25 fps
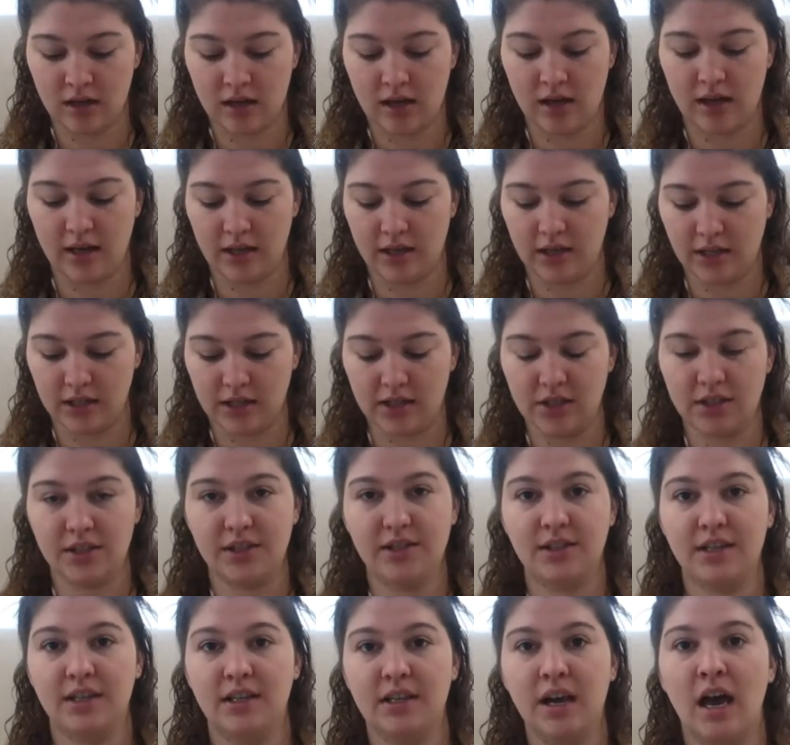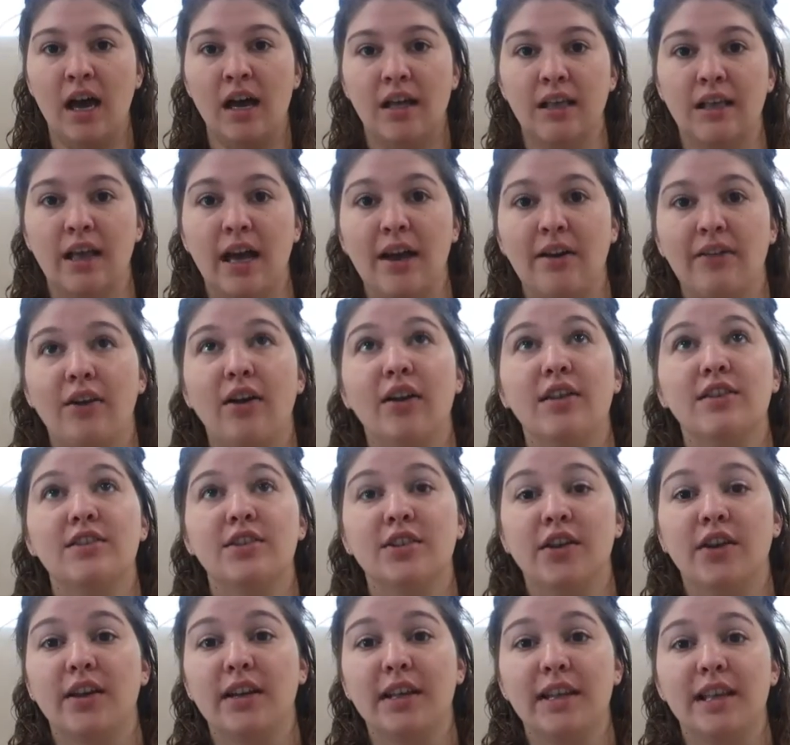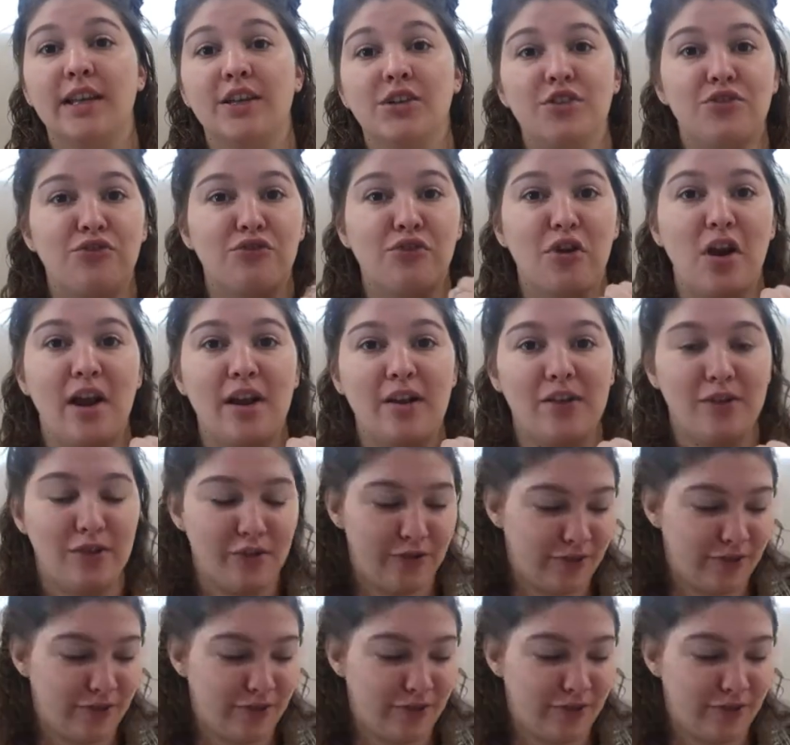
I can just cut that circulation right off.